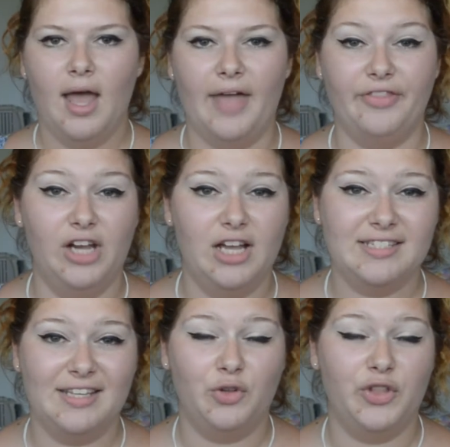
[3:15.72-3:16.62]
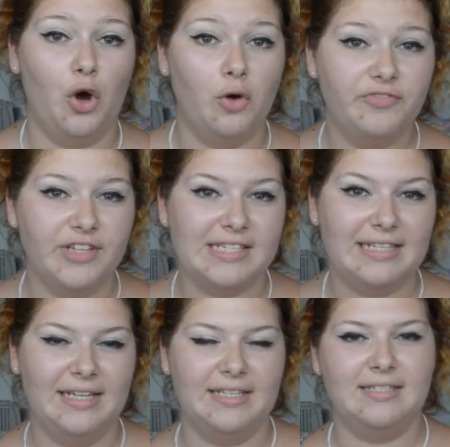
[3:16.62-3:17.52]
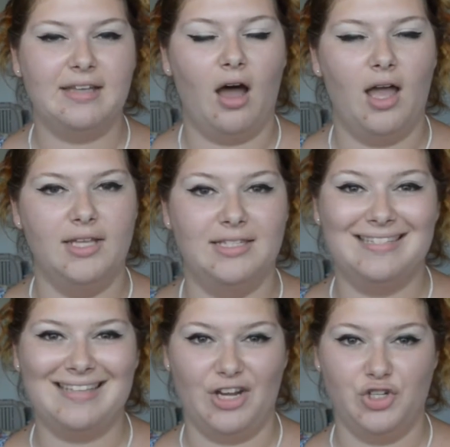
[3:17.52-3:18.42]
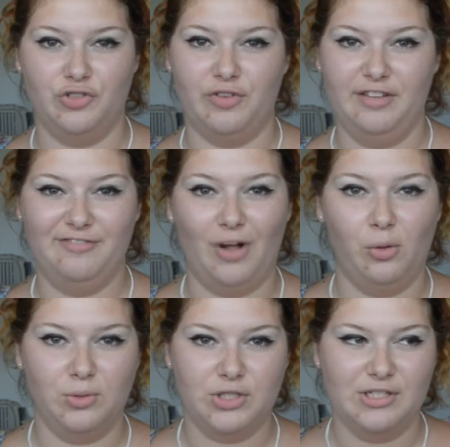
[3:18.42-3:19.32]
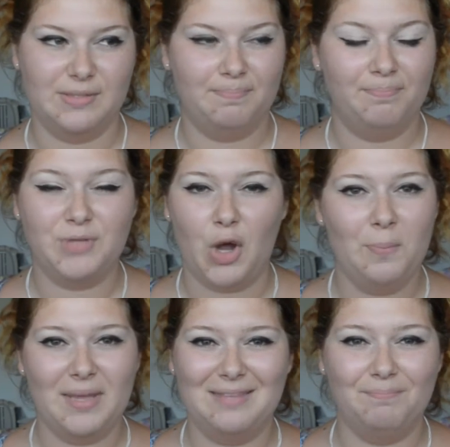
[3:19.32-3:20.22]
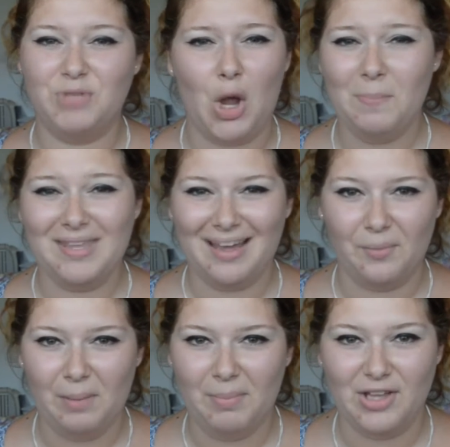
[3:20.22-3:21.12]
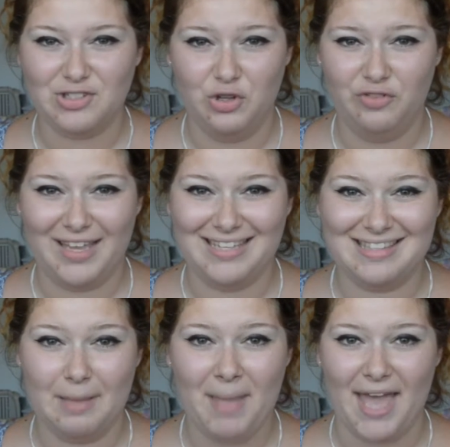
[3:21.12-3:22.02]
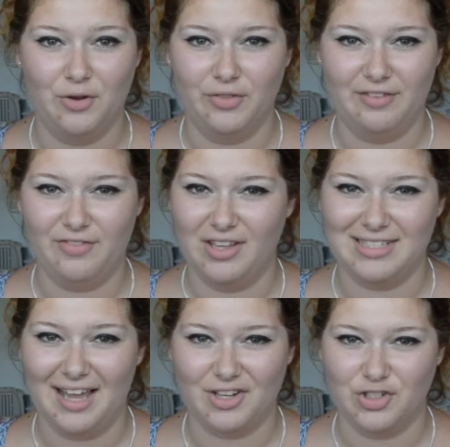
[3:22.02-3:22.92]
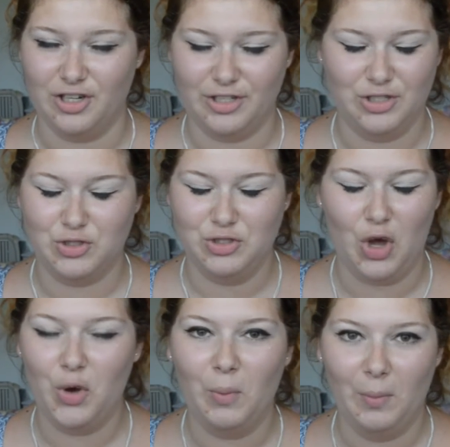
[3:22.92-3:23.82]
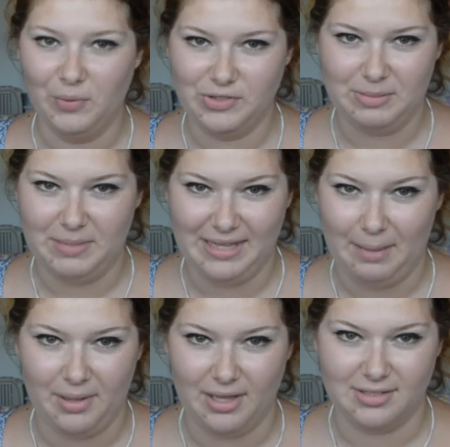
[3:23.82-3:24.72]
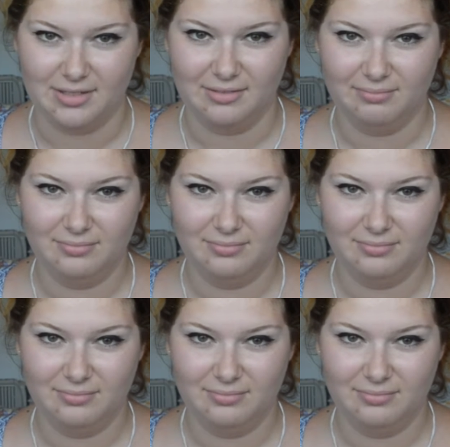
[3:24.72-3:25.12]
And the last thing on the obvious list is stationery, folders. Don't be that one person who forgets their pen on their first lecture. No one wants to be that person.